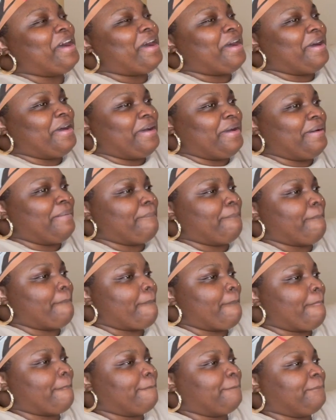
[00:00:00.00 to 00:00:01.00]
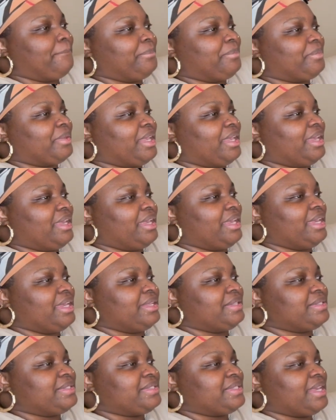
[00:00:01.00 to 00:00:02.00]
um,
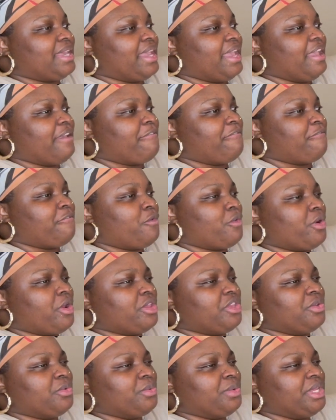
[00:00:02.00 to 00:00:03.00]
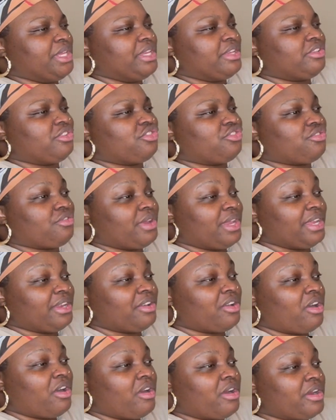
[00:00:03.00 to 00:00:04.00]
it's a four unique train
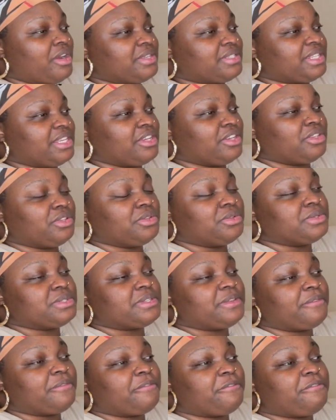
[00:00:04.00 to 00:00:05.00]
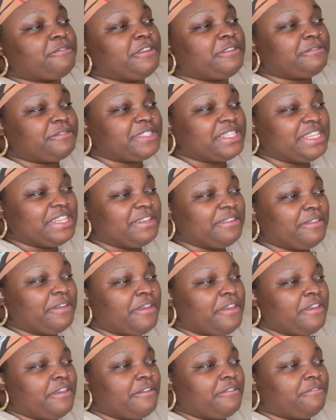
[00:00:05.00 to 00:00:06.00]
cars, includes 15
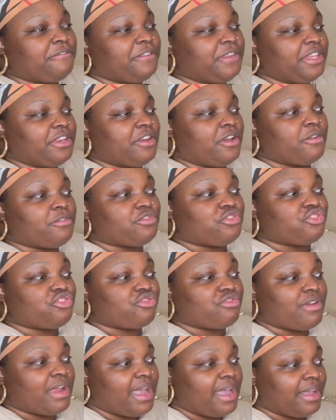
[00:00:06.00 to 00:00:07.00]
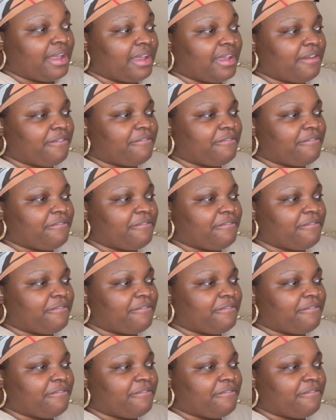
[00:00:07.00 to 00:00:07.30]
feet of track,